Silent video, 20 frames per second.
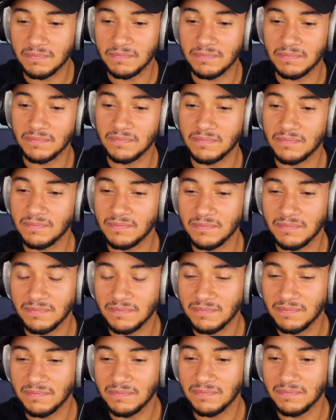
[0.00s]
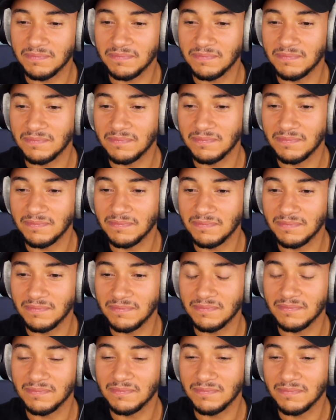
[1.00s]

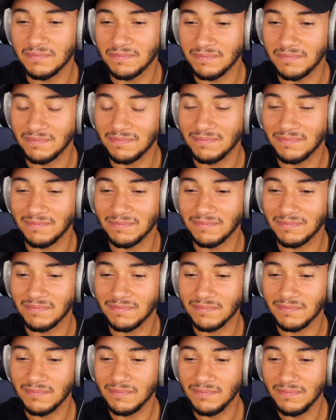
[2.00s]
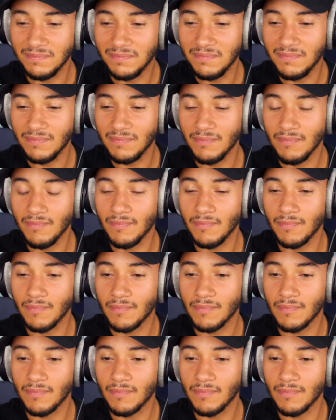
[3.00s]
(no one is talking)